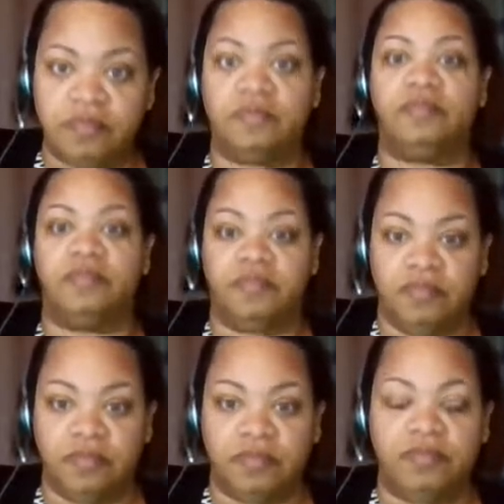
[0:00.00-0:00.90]

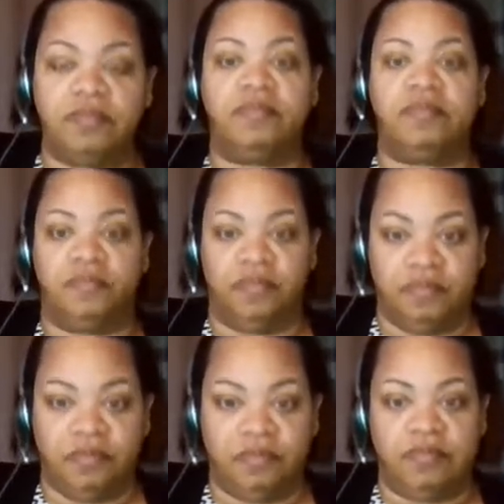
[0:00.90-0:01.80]

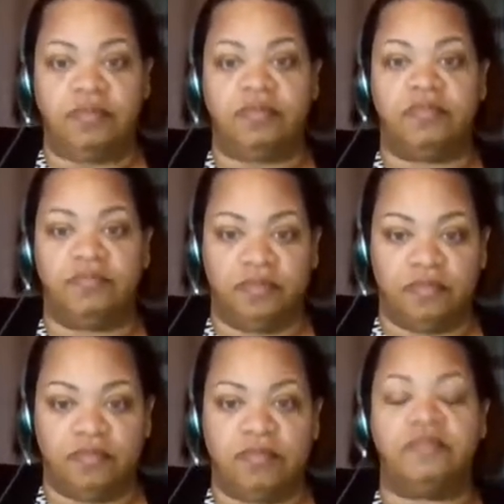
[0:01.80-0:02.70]

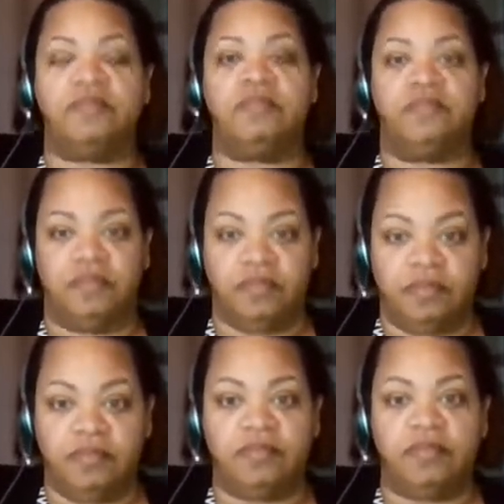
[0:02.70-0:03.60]

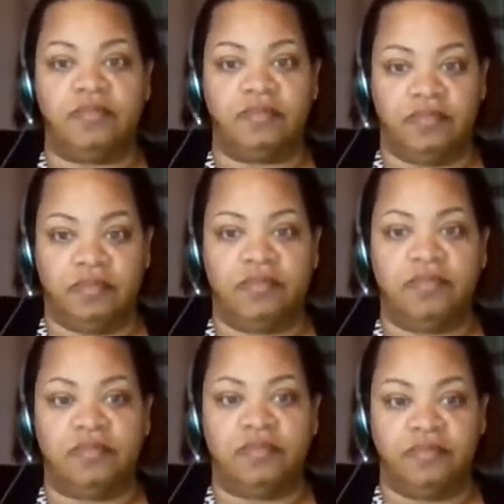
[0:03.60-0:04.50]

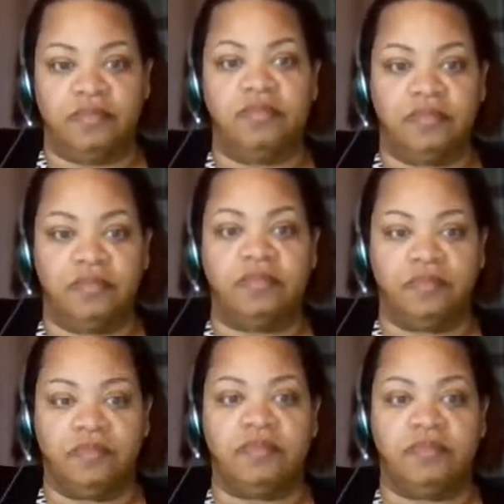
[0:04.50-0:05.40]

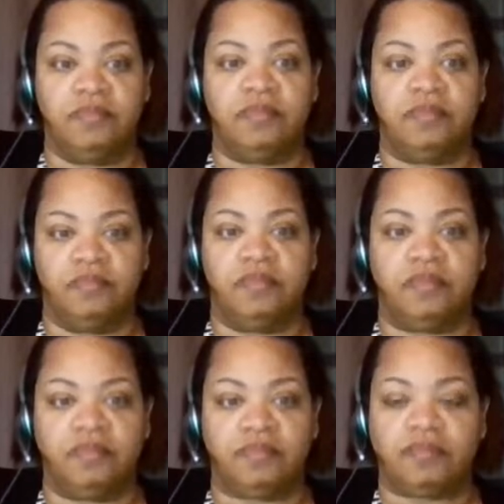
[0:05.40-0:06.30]

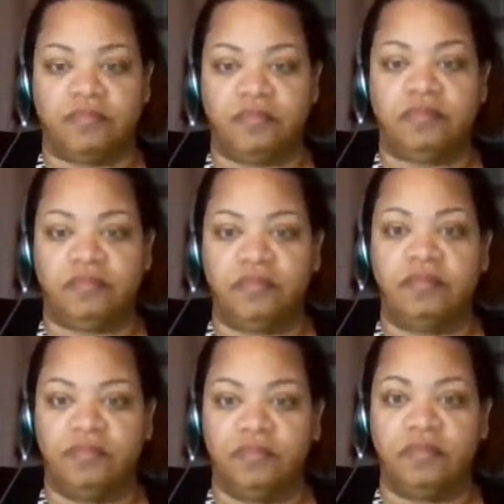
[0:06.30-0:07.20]

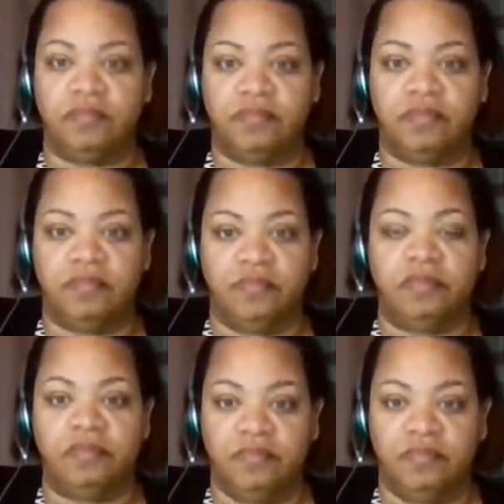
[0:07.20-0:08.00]
The person shown says nothing.